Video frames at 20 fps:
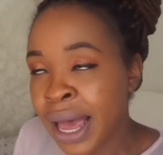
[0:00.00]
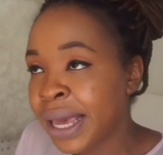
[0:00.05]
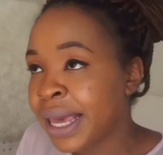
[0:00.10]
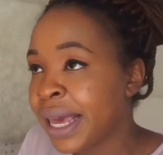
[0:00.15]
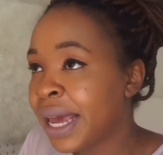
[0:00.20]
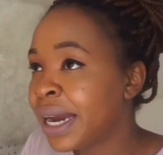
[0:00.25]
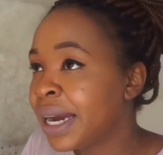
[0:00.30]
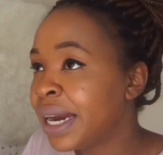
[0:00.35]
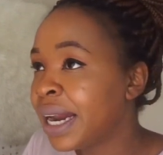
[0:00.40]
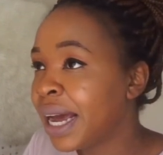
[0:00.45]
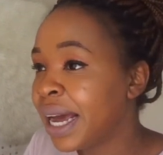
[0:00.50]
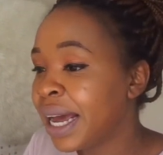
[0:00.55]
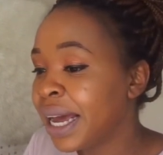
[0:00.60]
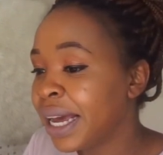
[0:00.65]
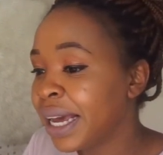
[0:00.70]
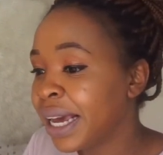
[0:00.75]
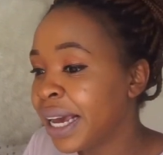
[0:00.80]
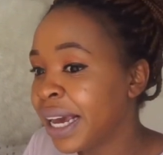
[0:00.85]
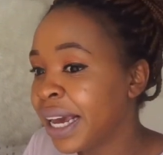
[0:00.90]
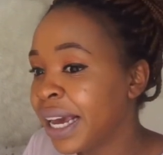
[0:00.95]
Can,
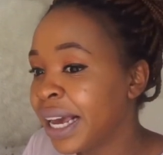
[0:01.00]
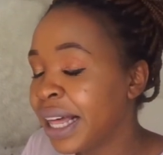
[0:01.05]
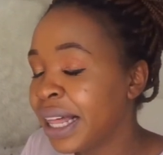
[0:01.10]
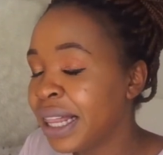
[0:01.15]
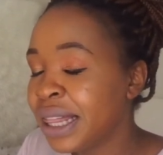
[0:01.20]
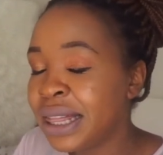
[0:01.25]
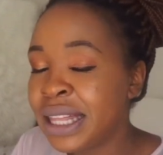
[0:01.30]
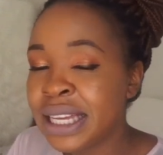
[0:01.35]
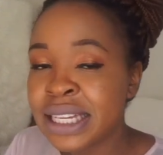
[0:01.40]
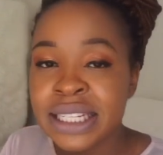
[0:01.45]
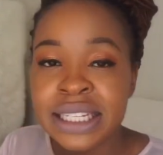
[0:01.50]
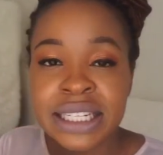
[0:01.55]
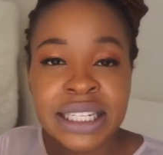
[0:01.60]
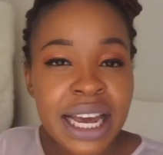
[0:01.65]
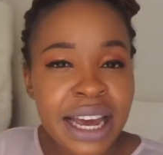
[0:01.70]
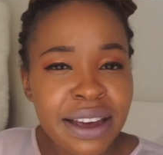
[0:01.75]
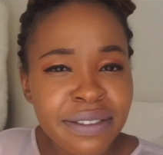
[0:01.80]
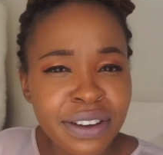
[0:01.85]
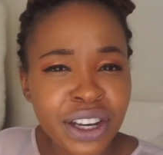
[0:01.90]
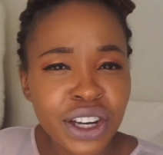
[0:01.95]
like, these
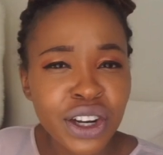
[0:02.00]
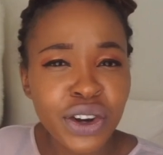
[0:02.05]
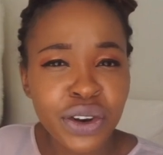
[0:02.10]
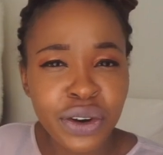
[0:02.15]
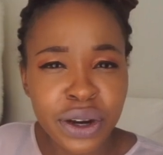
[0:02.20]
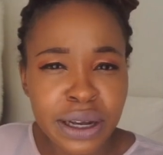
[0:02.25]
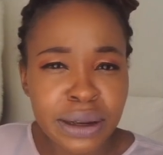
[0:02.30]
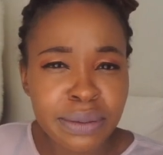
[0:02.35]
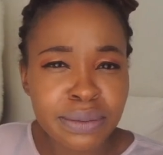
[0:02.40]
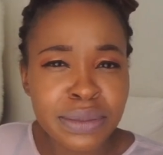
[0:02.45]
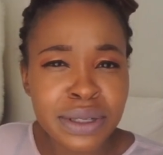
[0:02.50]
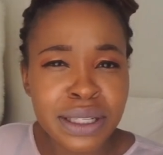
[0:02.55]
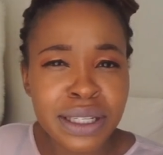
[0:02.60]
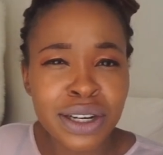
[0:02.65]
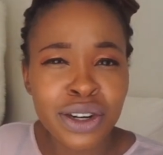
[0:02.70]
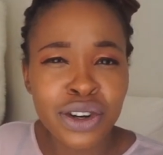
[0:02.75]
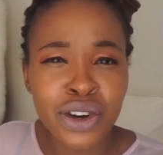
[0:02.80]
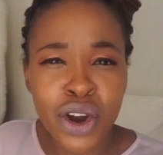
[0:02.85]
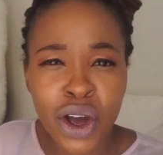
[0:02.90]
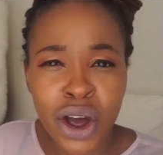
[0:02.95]
shaving creams
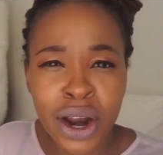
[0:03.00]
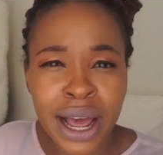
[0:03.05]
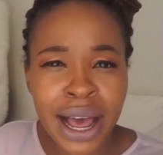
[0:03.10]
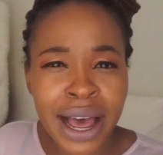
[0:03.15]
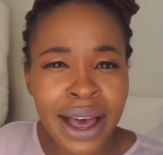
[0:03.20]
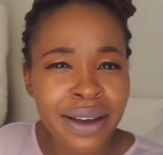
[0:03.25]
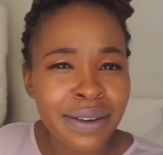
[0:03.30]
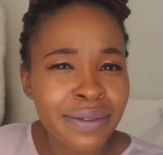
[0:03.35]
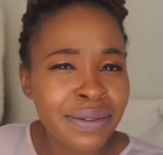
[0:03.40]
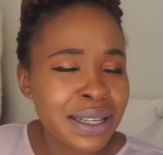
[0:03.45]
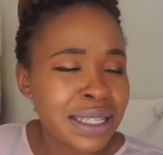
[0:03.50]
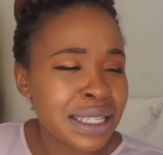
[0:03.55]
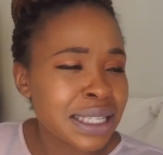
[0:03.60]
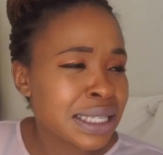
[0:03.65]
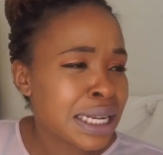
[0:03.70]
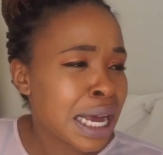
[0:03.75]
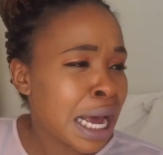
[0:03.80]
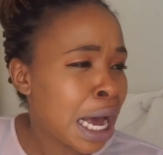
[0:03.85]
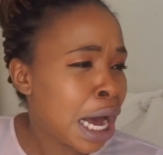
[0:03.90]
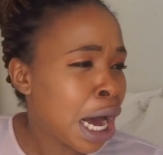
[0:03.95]
not have this
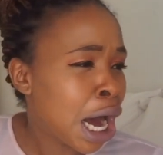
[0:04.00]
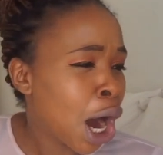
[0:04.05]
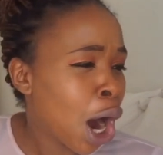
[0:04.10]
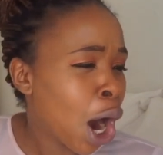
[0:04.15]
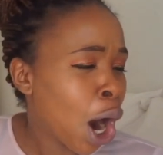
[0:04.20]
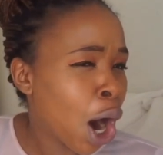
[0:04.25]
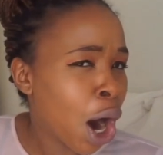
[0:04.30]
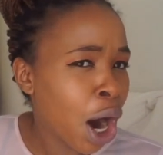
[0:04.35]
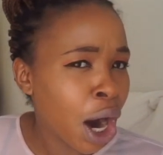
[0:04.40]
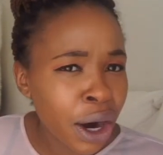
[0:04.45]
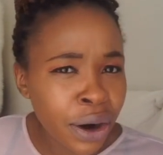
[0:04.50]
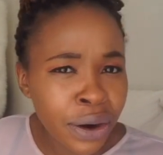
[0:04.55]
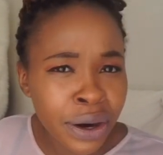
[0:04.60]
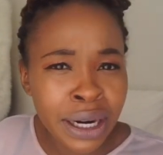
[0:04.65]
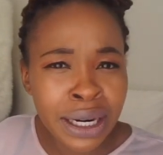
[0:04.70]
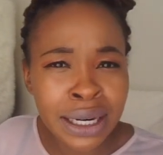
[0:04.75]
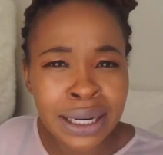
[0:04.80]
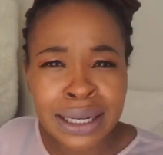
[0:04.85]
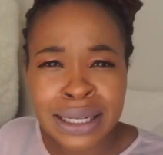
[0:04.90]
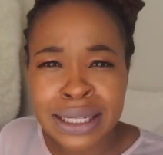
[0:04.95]

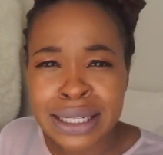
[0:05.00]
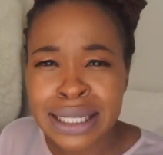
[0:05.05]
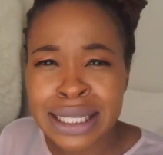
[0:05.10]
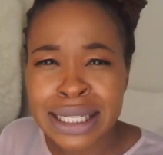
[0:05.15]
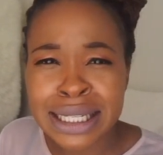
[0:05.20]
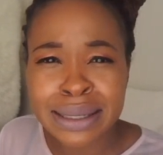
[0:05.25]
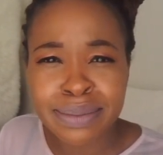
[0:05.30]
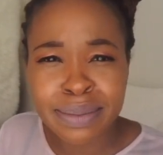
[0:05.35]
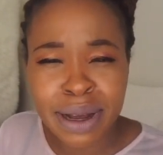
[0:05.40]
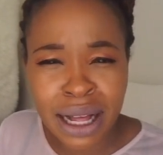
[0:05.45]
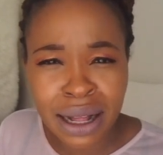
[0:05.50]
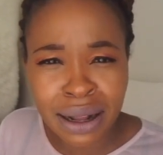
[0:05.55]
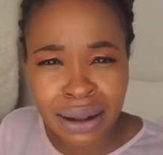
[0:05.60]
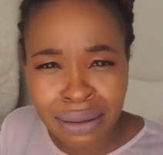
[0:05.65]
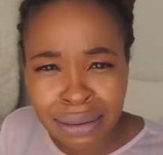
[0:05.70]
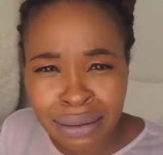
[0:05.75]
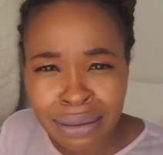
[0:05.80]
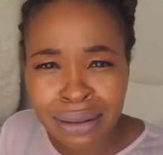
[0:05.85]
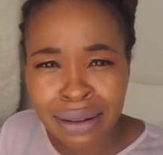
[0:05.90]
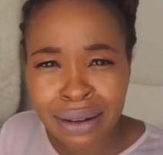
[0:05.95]
horrid
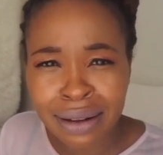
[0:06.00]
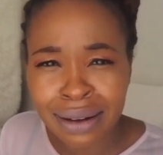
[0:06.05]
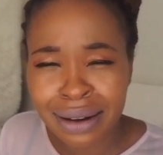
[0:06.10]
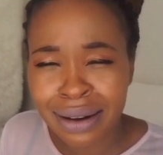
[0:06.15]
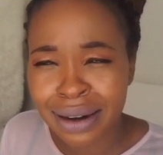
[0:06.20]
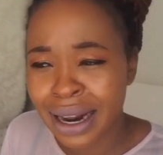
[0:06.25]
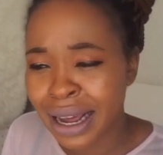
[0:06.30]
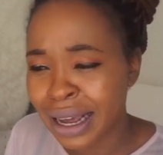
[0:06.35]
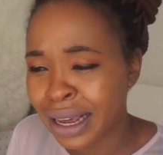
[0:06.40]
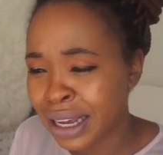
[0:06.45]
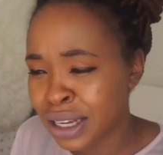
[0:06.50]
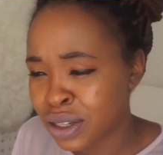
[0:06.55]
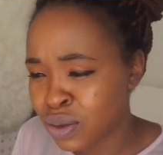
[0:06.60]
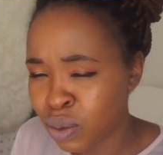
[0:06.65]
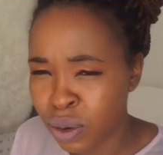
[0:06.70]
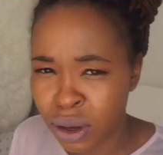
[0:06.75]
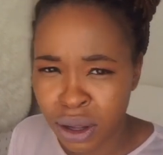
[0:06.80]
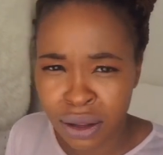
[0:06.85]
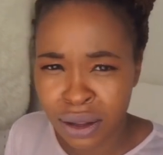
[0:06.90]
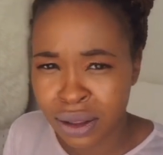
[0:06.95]
smell, like, as
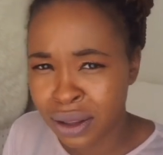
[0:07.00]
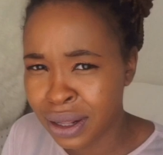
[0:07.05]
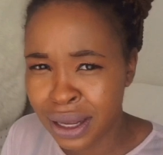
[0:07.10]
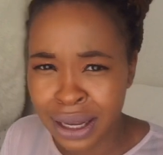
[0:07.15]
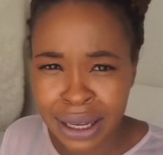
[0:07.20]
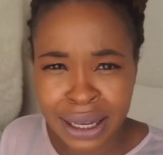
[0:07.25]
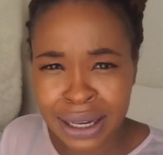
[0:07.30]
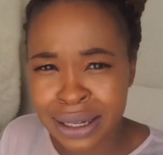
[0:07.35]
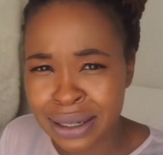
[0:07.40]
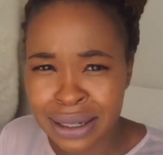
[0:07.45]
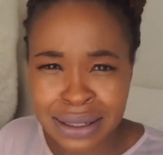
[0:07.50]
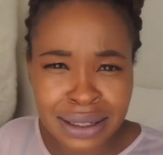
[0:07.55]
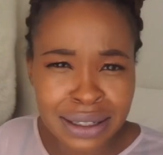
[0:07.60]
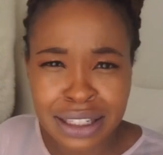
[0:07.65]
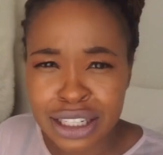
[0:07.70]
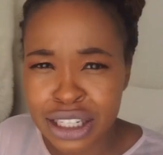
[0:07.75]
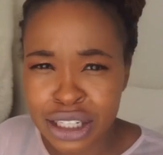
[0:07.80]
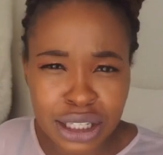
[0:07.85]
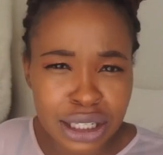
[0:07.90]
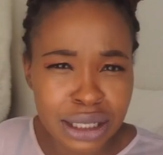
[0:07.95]
well? Like, it doesn't
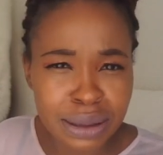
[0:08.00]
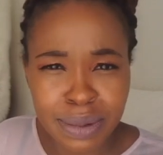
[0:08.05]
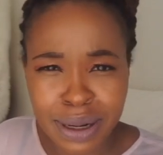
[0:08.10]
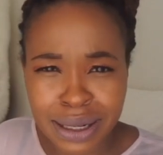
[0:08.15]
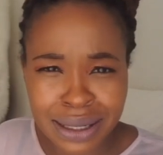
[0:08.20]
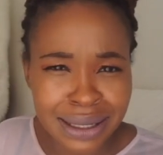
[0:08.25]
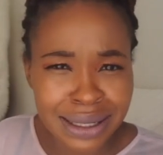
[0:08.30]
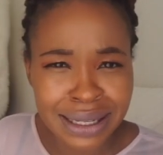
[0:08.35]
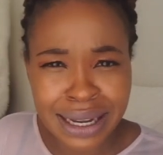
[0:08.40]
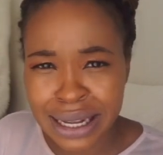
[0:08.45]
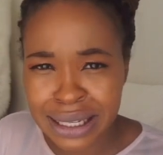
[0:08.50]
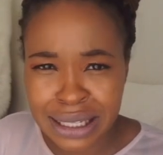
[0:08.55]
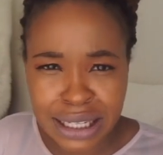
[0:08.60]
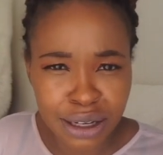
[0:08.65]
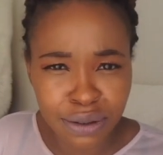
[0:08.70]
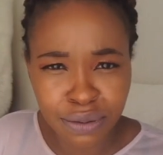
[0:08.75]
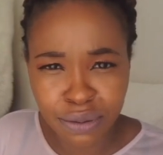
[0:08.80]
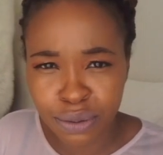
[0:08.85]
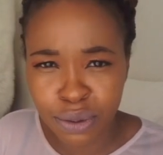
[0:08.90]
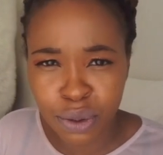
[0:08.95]
need to smell
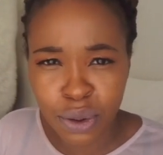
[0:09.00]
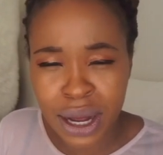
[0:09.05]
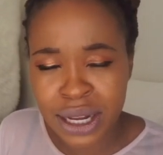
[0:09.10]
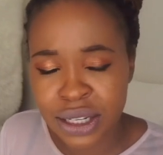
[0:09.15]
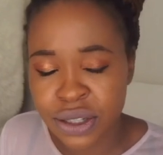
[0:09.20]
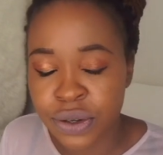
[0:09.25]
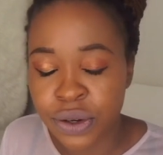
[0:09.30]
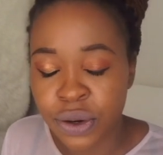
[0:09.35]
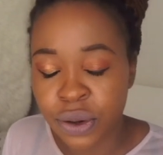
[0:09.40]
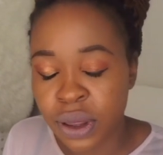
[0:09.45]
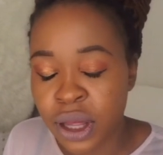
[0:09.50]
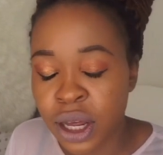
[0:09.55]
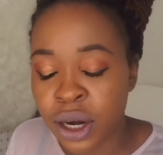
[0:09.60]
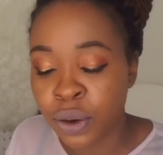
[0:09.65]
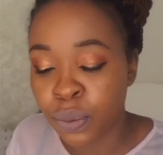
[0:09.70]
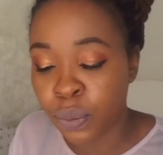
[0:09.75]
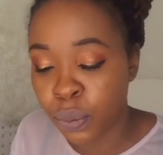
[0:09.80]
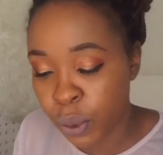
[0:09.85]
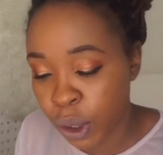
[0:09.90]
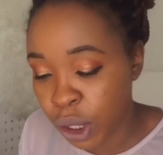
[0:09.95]
disgusting for us to know that
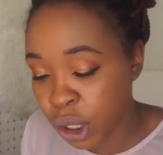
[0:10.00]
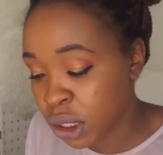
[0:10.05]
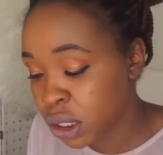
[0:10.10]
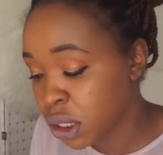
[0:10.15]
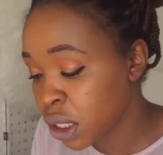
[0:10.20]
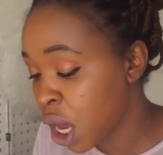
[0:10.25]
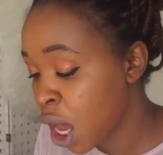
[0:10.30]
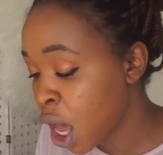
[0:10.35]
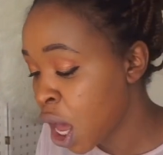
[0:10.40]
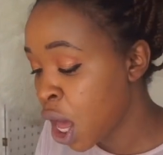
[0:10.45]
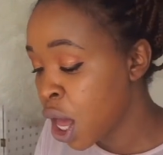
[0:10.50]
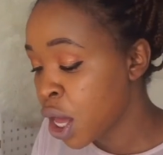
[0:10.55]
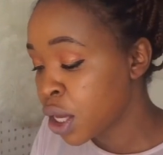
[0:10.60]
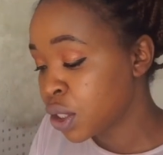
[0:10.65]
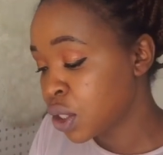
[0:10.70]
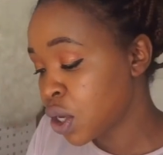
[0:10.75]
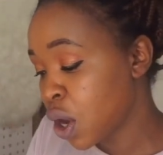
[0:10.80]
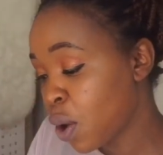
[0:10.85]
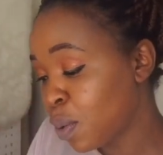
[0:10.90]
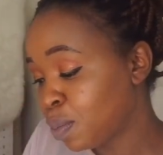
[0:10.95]
it works.
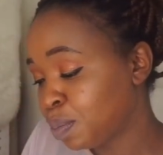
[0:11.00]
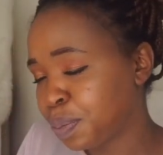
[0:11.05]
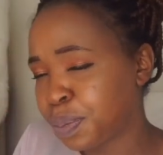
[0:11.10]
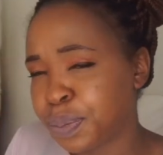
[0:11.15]
So